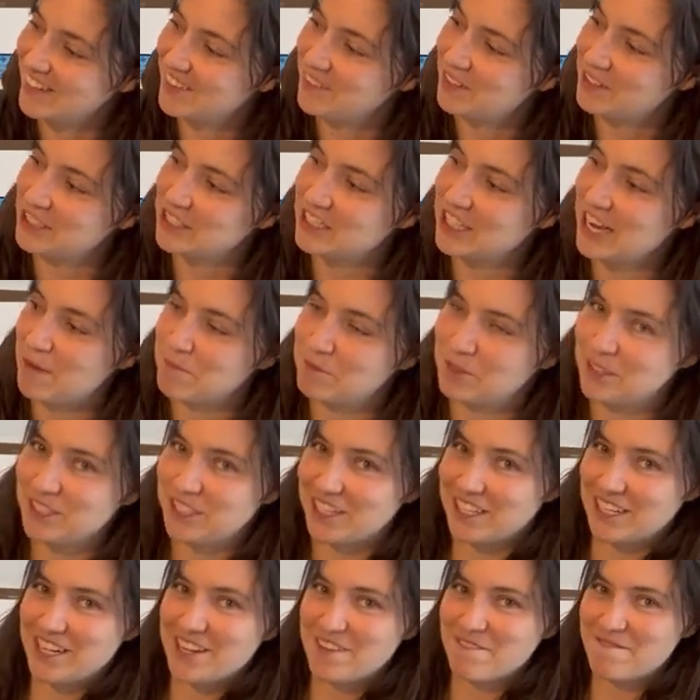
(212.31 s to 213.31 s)
which I'm sure
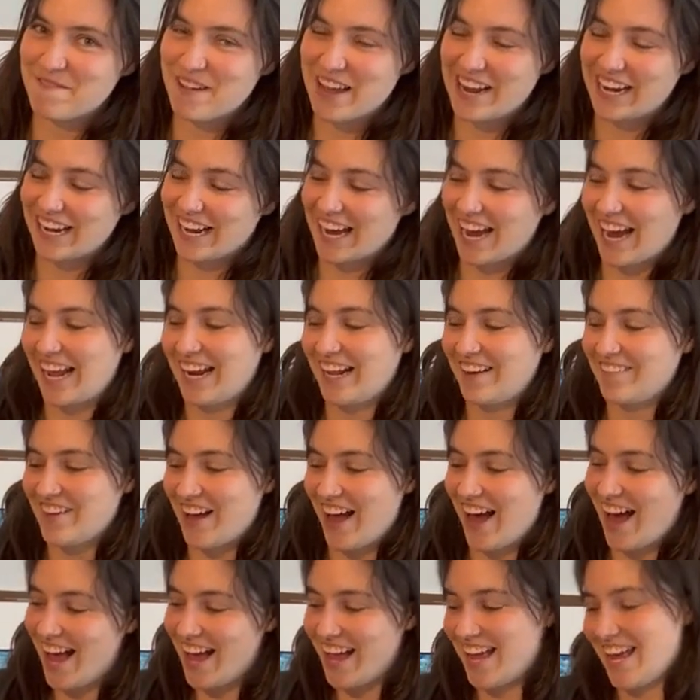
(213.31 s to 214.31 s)
you've been kind of
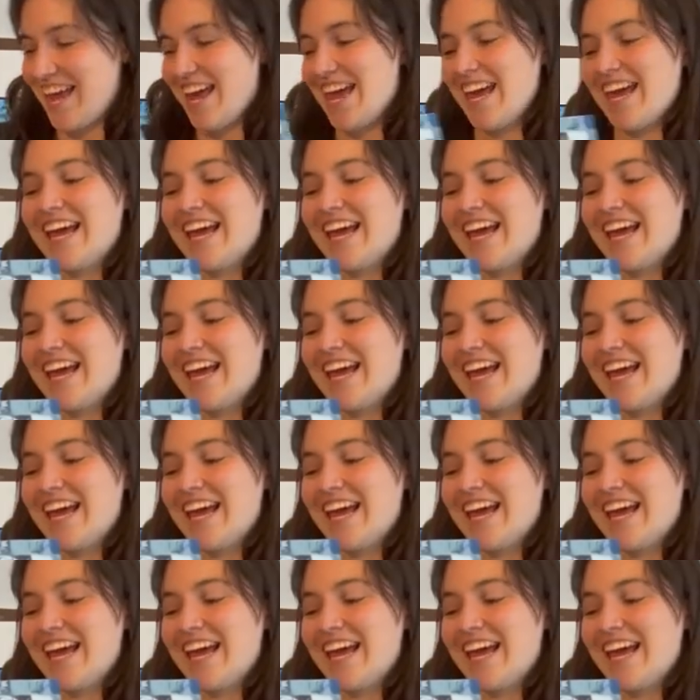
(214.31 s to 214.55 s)
eyeing.